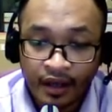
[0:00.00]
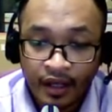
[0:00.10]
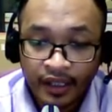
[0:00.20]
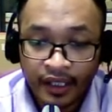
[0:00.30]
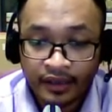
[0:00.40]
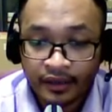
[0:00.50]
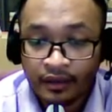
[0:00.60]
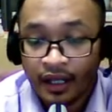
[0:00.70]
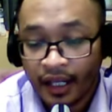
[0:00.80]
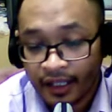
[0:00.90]
Okay, so
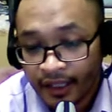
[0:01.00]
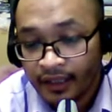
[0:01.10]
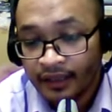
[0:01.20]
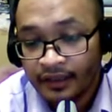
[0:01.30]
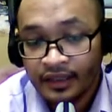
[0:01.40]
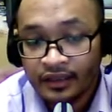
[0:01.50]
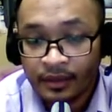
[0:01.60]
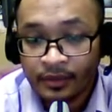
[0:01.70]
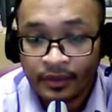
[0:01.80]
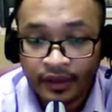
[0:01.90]
and then the system
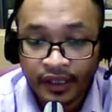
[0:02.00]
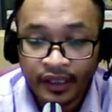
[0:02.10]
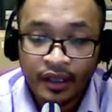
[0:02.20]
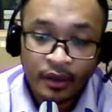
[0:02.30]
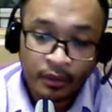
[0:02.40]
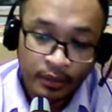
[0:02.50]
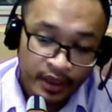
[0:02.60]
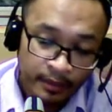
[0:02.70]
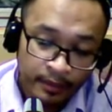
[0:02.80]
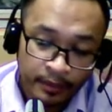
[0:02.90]
memory will
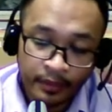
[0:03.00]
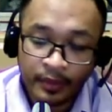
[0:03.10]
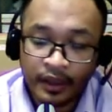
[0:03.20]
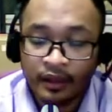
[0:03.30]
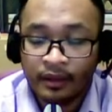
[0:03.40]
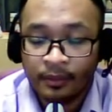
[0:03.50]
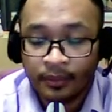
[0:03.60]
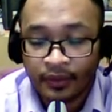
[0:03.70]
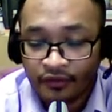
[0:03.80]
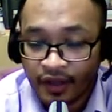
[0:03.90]

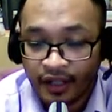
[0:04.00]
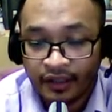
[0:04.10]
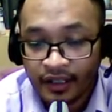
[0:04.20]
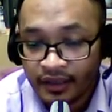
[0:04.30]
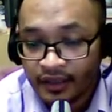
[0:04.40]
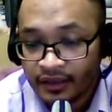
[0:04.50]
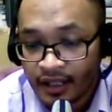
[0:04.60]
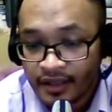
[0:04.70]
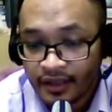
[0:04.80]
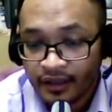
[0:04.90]
provide another
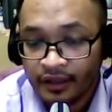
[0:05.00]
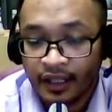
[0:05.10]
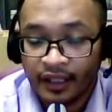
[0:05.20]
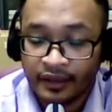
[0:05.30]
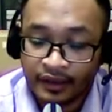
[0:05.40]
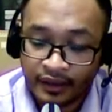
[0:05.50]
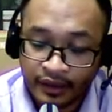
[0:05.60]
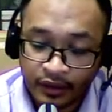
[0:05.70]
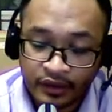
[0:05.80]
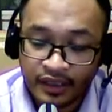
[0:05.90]
instruction, and
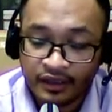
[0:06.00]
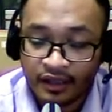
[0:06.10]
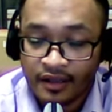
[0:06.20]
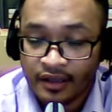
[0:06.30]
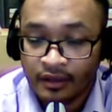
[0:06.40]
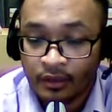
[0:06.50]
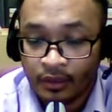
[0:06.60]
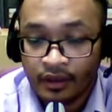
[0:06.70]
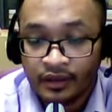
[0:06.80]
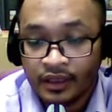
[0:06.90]
those instruction will
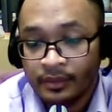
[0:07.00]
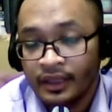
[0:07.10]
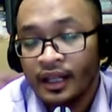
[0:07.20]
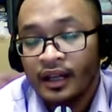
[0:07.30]
also be